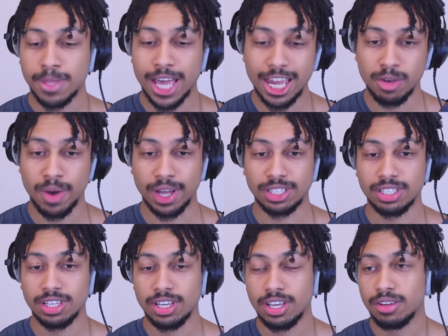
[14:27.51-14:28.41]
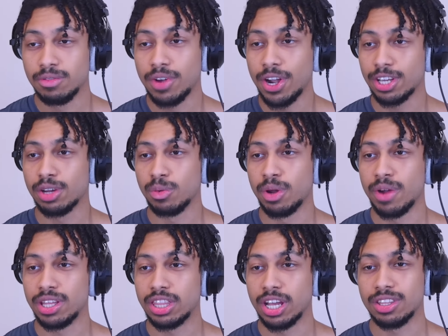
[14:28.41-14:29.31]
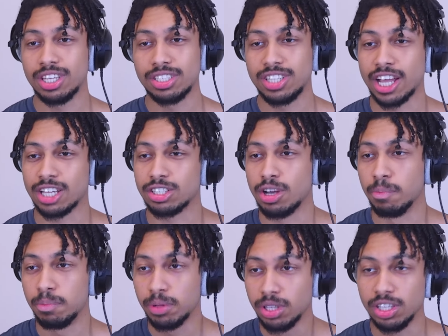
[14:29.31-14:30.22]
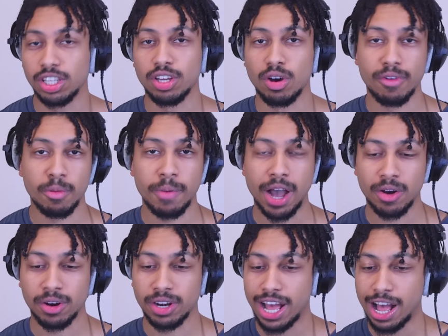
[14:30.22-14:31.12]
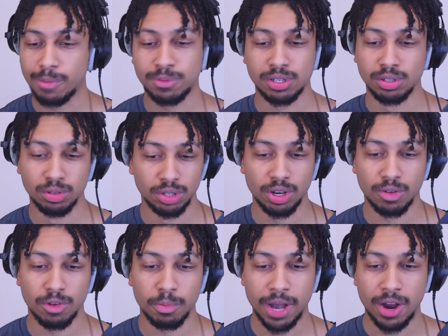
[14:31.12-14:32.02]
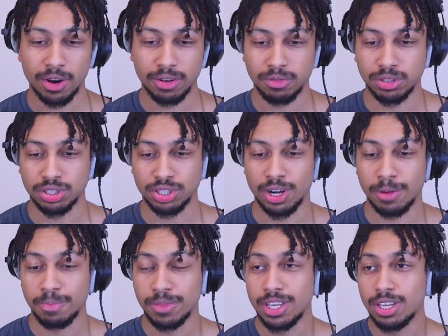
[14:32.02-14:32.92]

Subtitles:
Anyways, very good win right there. This deck is completely overpowered. Absolutely overpowered for sure.